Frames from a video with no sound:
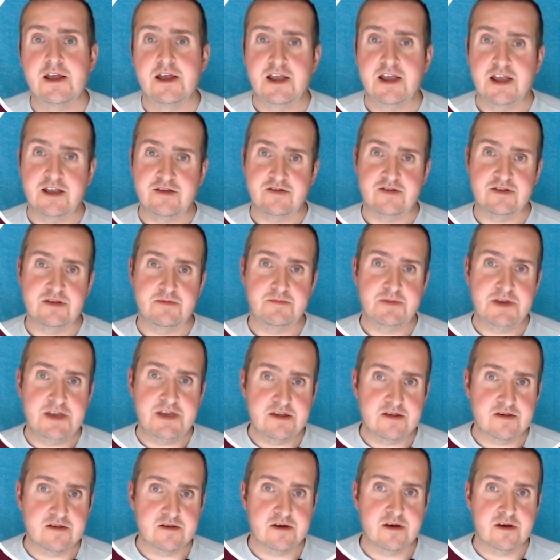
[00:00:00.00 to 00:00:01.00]
HTTP
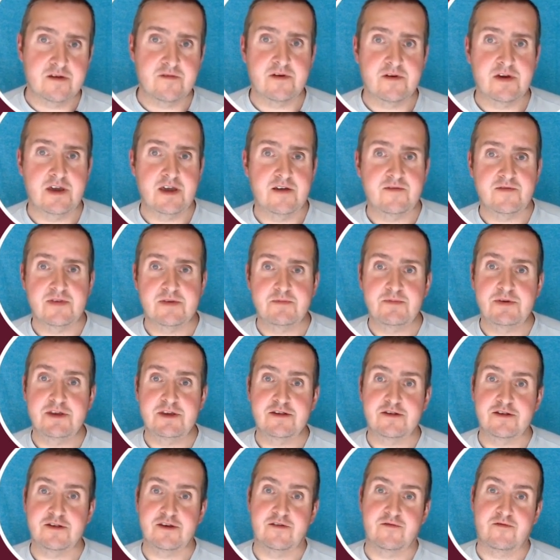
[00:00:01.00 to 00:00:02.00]
server, FTP
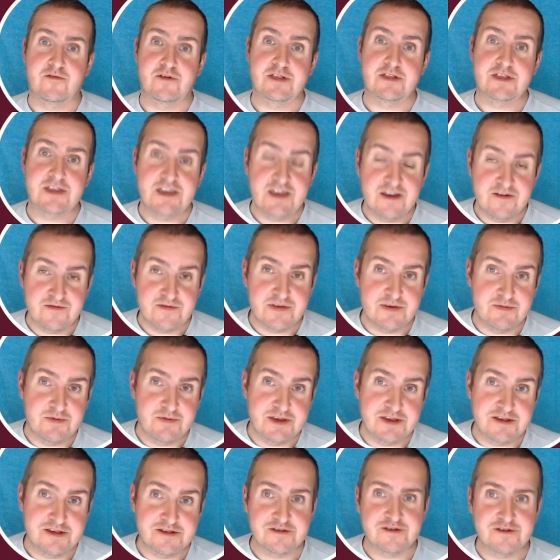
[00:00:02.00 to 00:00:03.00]
server,
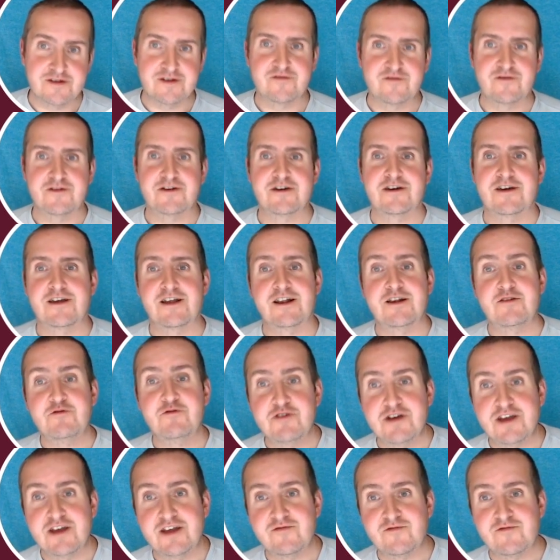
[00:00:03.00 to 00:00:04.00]
TFTP server, a
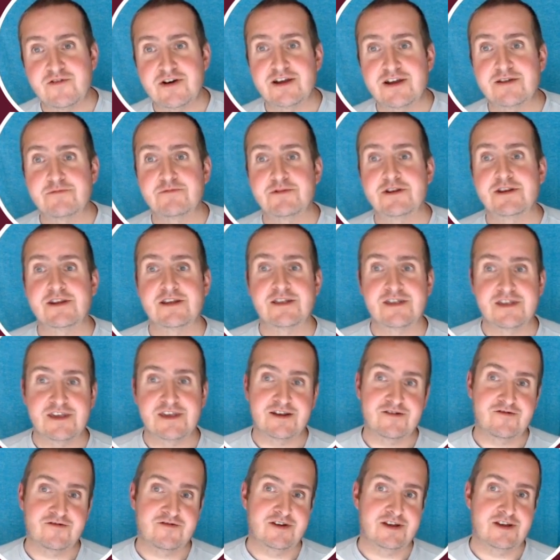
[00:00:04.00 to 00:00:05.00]
Lua environment,
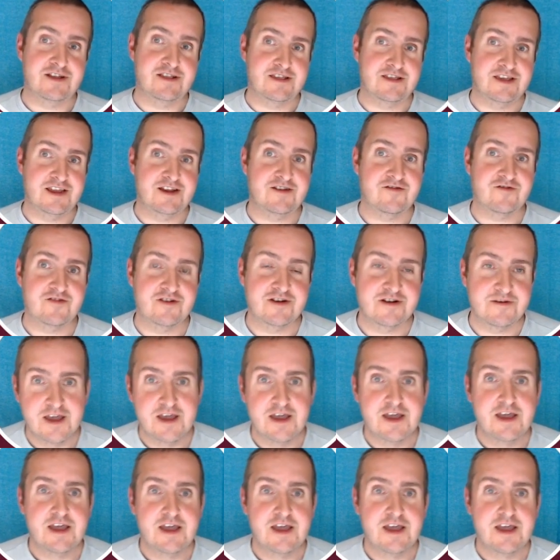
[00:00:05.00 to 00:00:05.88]
etc., etc.